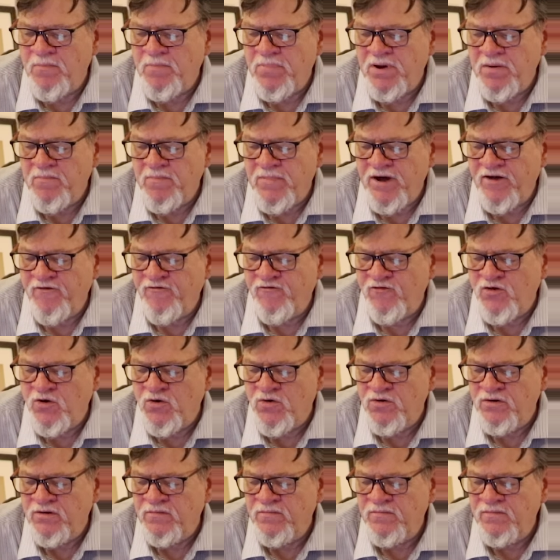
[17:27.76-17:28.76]
up on my
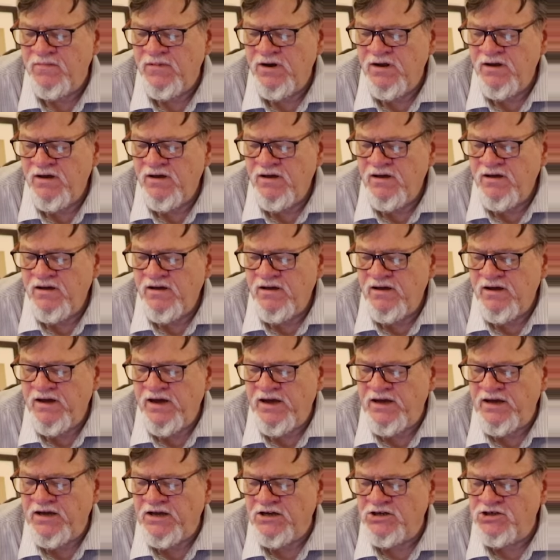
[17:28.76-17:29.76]
phone.
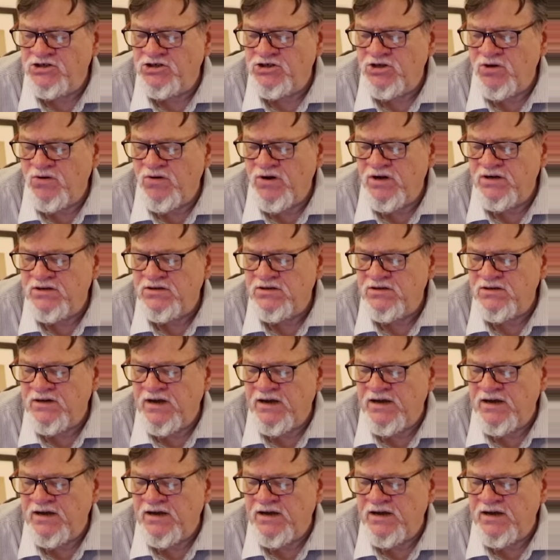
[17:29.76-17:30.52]
I can show it.